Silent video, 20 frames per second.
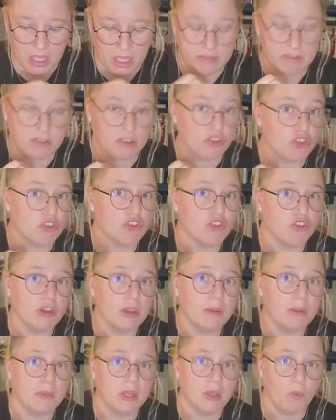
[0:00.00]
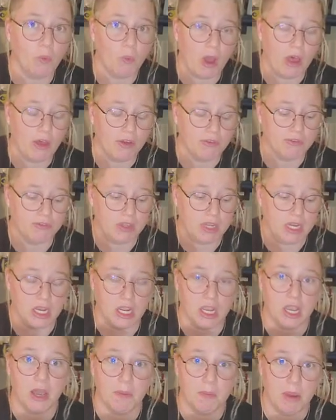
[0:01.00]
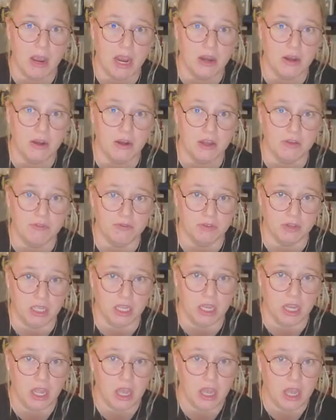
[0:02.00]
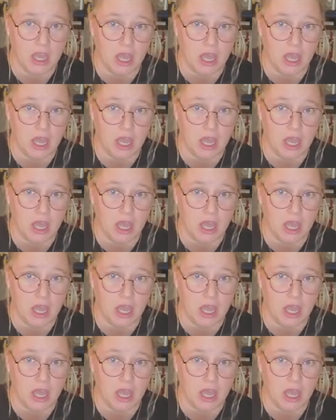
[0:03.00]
it's extremely well-fitting comparatively.